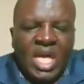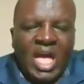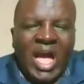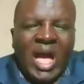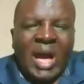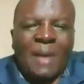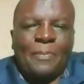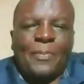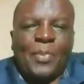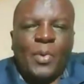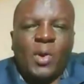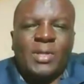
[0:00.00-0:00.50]

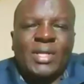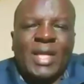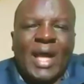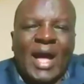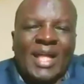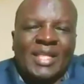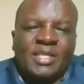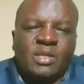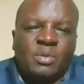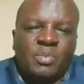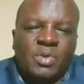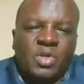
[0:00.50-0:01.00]
Upon
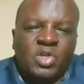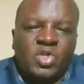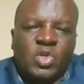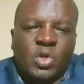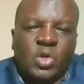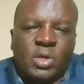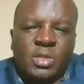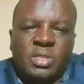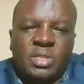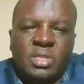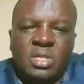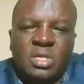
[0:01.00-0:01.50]

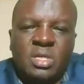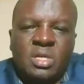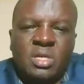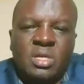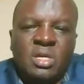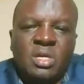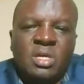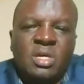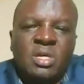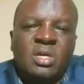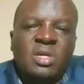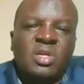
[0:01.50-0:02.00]
admission,
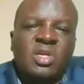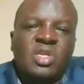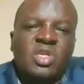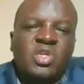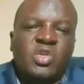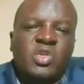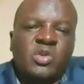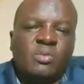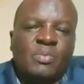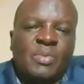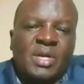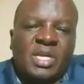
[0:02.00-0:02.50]

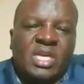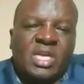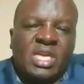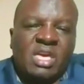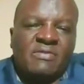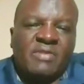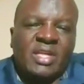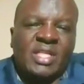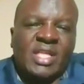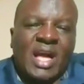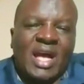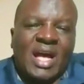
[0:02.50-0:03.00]
you'll be
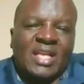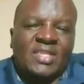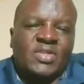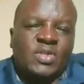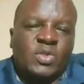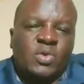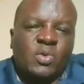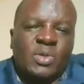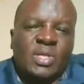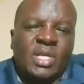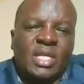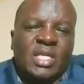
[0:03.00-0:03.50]
given a
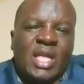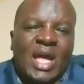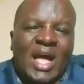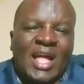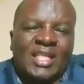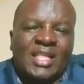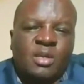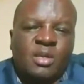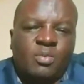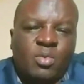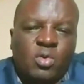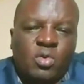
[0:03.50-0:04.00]
student
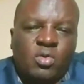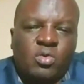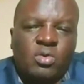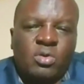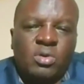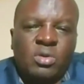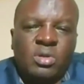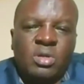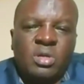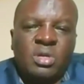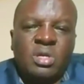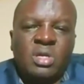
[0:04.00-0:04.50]
handbook.
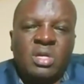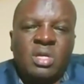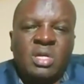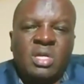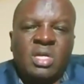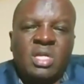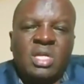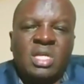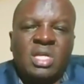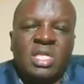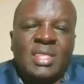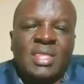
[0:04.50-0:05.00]

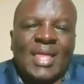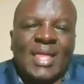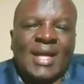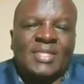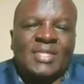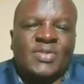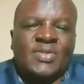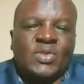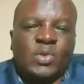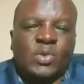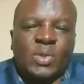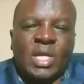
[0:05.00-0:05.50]
That
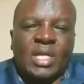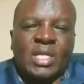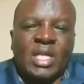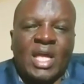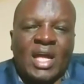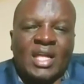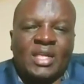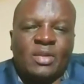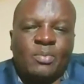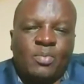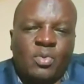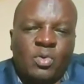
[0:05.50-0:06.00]
student
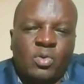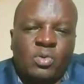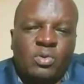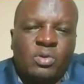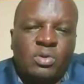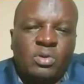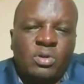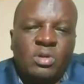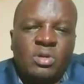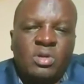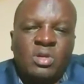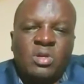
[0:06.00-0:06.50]
handbook
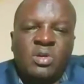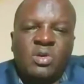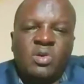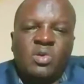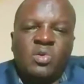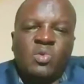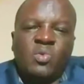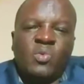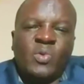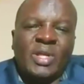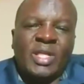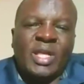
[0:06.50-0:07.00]

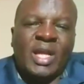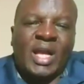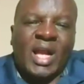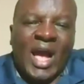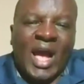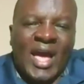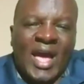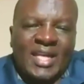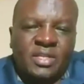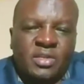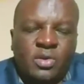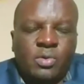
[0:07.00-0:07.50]
will
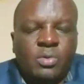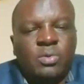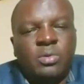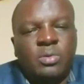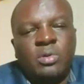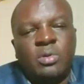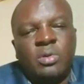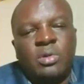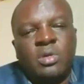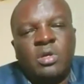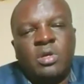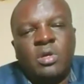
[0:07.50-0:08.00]
guide you
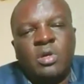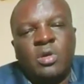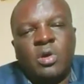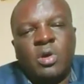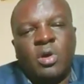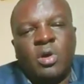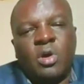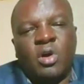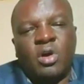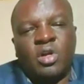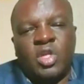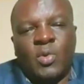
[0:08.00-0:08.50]

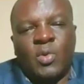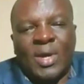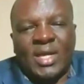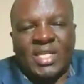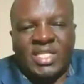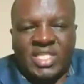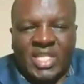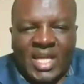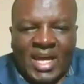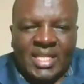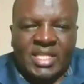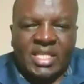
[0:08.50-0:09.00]
on your
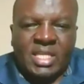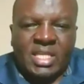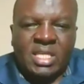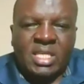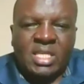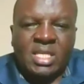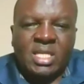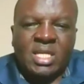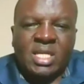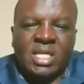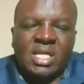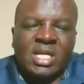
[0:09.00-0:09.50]
journey
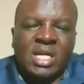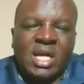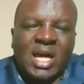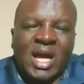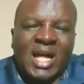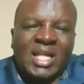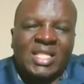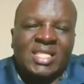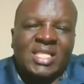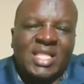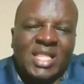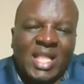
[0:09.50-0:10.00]

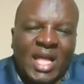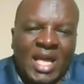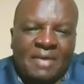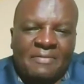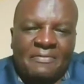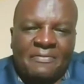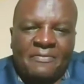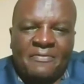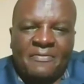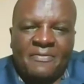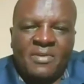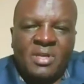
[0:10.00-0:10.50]
and
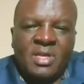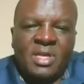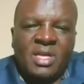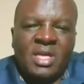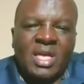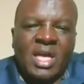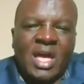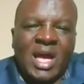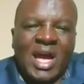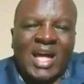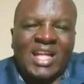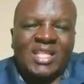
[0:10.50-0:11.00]
life
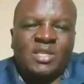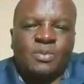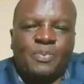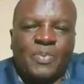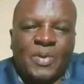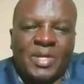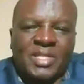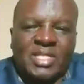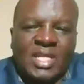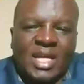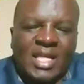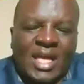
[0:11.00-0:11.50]
at
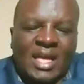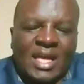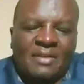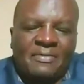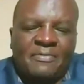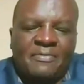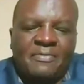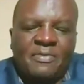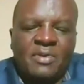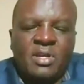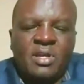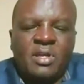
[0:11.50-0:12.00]
Better
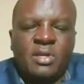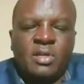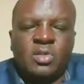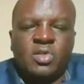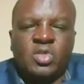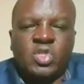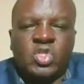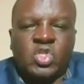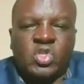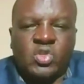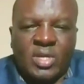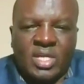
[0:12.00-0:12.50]
Life
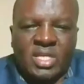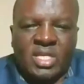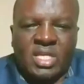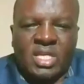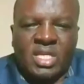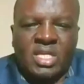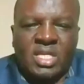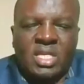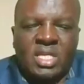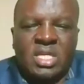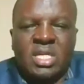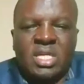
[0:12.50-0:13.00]

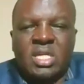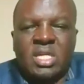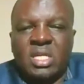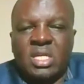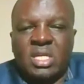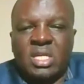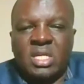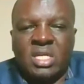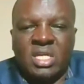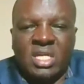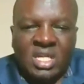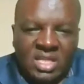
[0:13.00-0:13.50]
Training
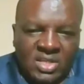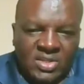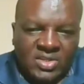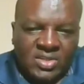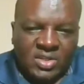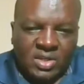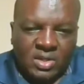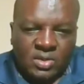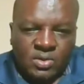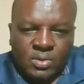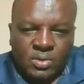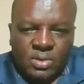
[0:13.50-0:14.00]

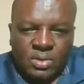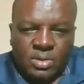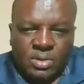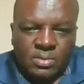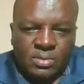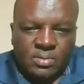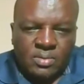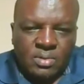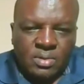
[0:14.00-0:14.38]
Institute.